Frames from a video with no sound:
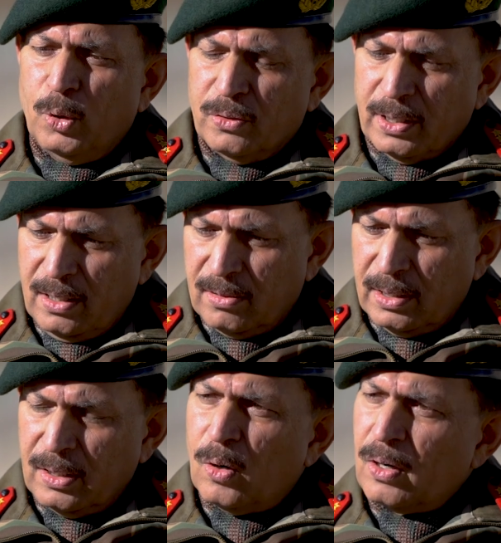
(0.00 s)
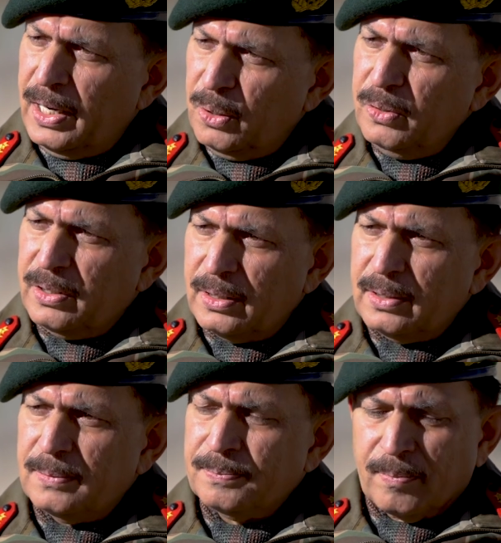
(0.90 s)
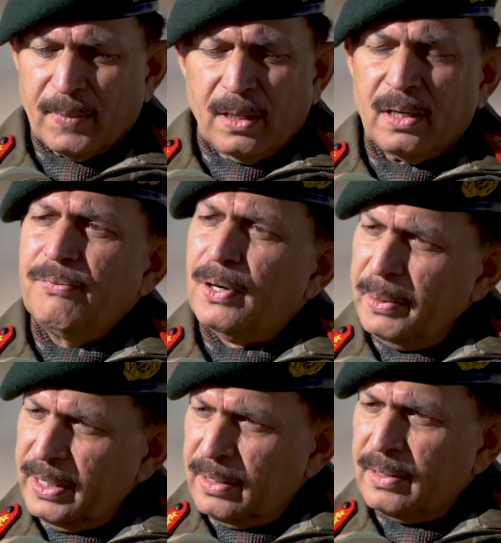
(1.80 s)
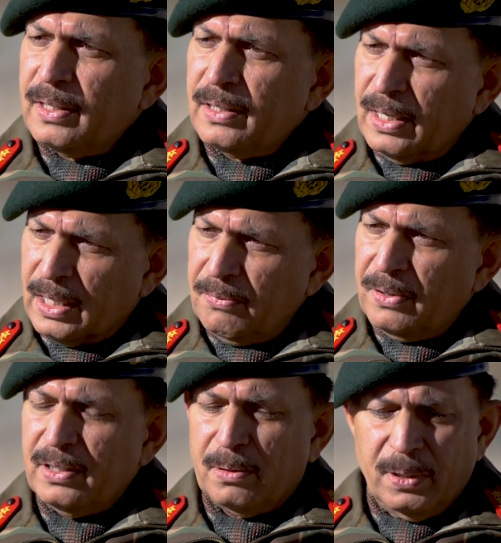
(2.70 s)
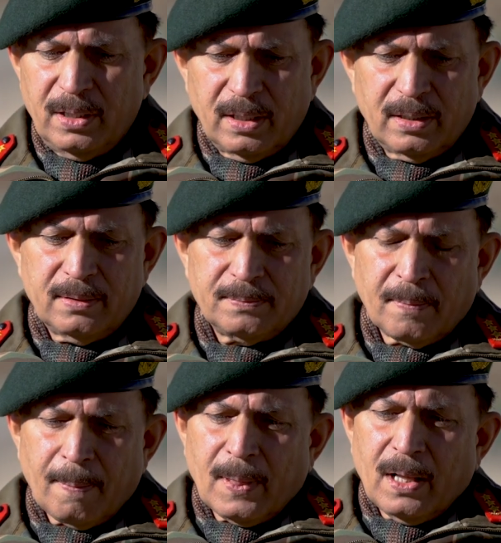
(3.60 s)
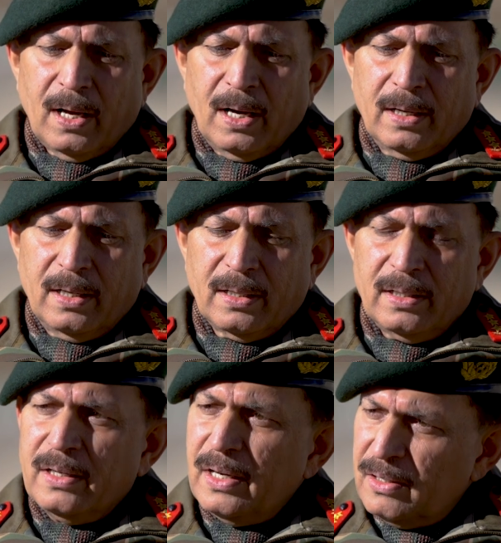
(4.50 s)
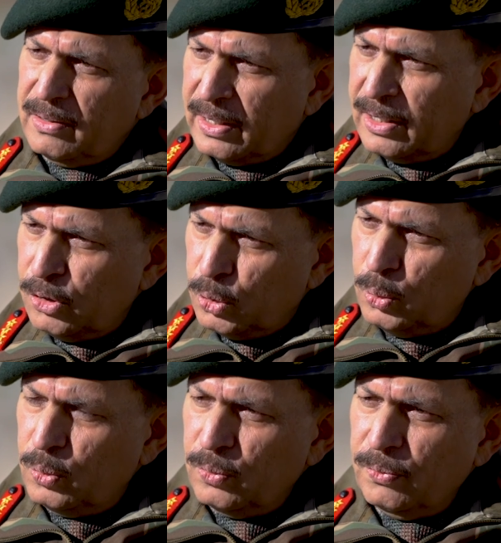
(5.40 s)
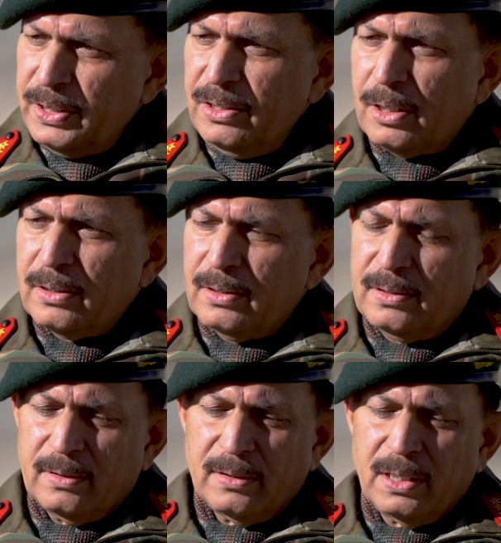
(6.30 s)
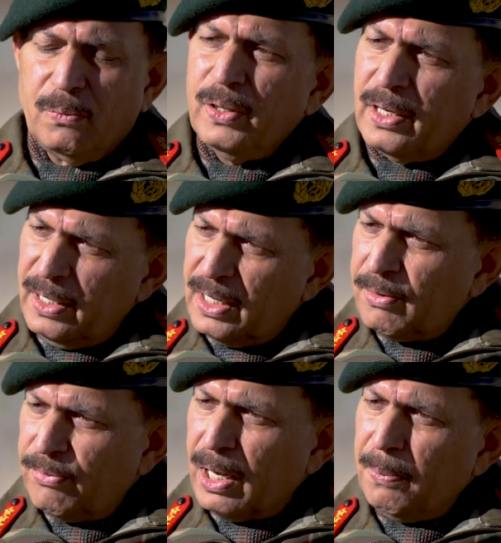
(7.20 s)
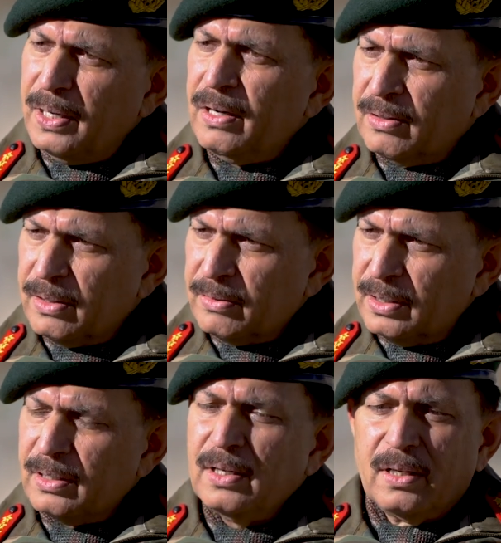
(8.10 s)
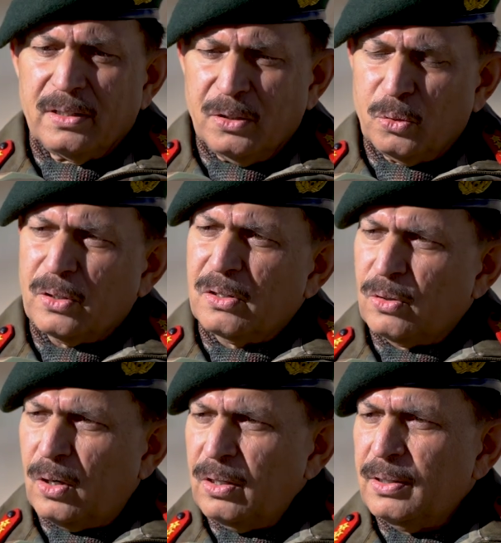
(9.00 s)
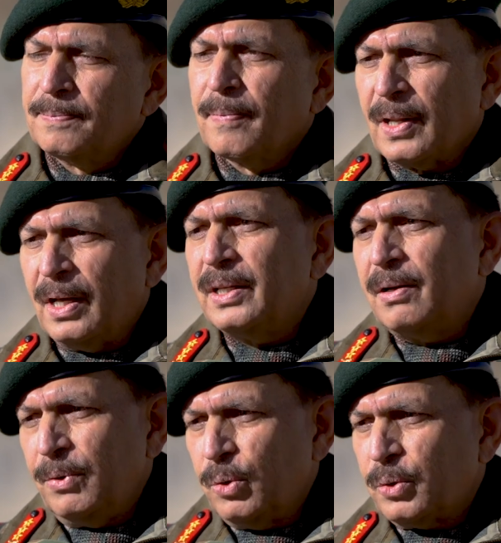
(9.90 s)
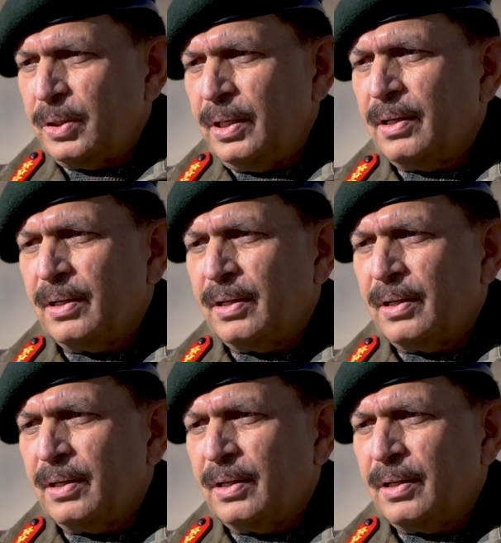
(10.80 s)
both sides send a hotline to each other, mm-hmm. confirming that the activities have been done. And uh, in case there is an issue with each other, then we again have a flag meeting, discuss it, the issues are resolved, and then we go to the